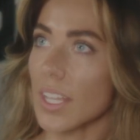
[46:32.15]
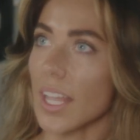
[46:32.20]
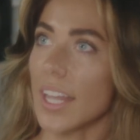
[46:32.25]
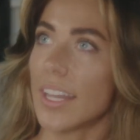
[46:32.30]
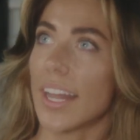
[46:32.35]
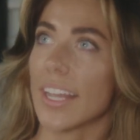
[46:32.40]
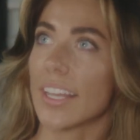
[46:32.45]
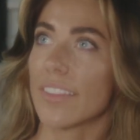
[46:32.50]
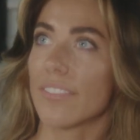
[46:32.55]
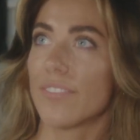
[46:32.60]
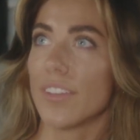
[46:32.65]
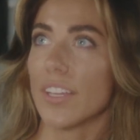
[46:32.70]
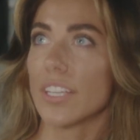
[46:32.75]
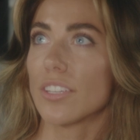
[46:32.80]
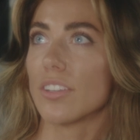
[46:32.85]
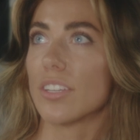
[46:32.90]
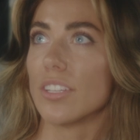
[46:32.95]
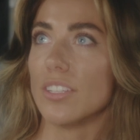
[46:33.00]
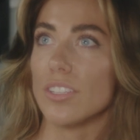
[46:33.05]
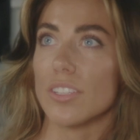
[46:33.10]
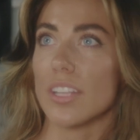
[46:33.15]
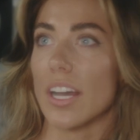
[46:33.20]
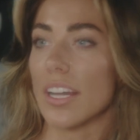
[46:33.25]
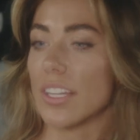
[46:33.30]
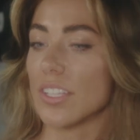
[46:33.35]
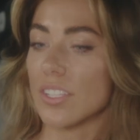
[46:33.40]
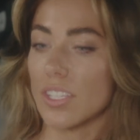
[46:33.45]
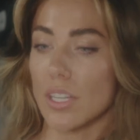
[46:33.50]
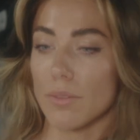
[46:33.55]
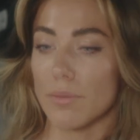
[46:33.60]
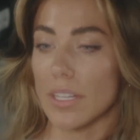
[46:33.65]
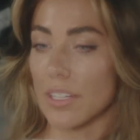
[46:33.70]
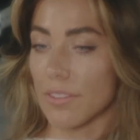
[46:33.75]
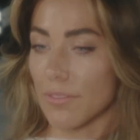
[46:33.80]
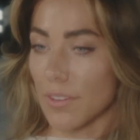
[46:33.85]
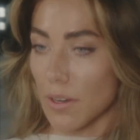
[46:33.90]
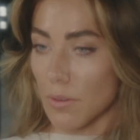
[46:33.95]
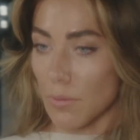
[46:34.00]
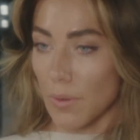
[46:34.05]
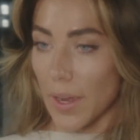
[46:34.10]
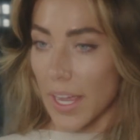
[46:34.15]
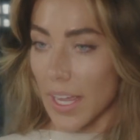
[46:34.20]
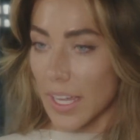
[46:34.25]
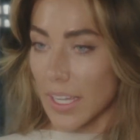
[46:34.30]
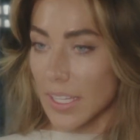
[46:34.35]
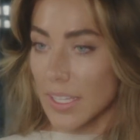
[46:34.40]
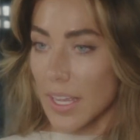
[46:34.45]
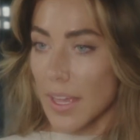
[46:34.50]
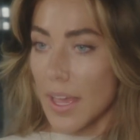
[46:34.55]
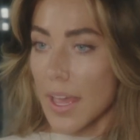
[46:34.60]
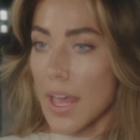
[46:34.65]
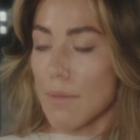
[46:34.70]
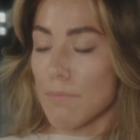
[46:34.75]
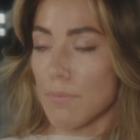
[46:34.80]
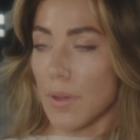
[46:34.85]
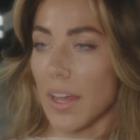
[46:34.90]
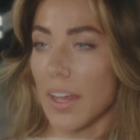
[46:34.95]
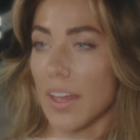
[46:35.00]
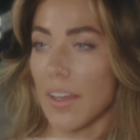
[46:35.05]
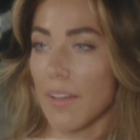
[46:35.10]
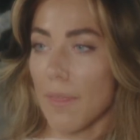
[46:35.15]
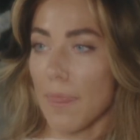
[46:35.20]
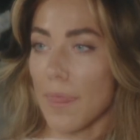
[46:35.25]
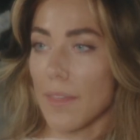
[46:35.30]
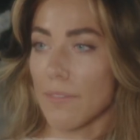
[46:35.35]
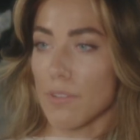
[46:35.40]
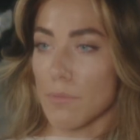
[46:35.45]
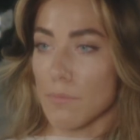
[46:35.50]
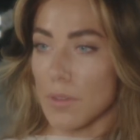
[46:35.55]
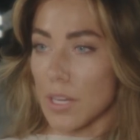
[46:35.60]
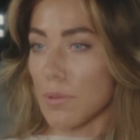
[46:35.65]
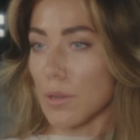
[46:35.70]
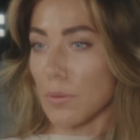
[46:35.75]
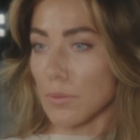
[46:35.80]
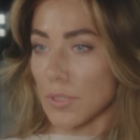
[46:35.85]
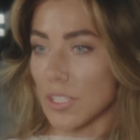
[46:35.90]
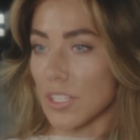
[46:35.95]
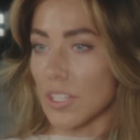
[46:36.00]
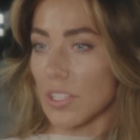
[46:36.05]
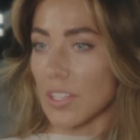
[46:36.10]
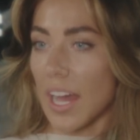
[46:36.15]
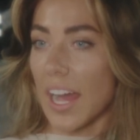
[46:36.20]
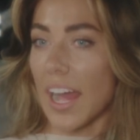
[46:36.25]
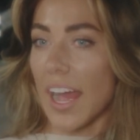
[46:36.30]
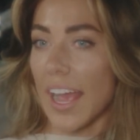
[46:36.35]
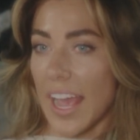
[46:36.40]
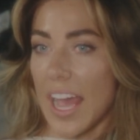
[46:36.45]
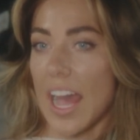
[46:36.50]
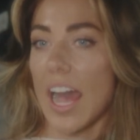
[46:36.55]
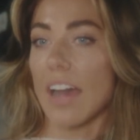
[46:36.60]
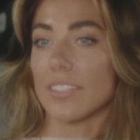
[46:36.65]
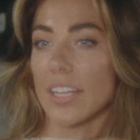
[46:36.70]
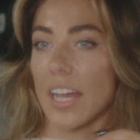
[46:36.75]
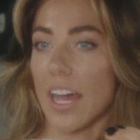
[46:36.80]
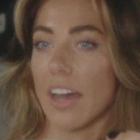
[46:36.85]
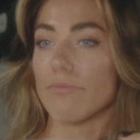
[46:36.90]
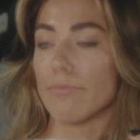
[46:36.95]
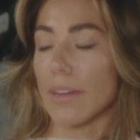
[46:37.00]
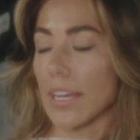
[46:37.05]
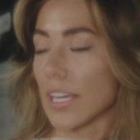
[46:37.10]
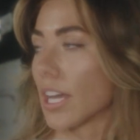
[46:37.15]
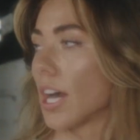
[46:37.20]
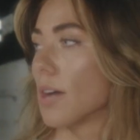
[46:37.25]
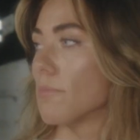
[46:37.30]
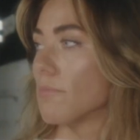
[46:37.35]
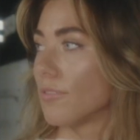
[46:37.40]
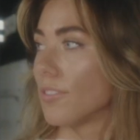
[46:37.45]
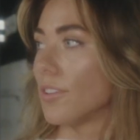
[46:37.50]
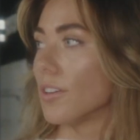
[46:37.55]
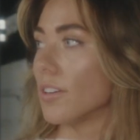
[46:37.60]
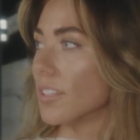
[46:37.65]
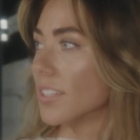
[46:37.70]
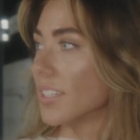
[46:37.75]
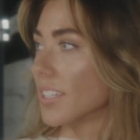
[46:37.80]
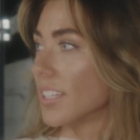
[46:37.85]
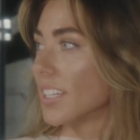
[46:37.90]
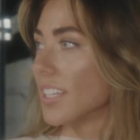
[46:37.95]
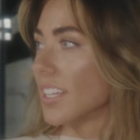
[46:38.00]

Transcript: And I feel like you can do that in so many different ways. But for me to be able to do that, I have to have my cup full.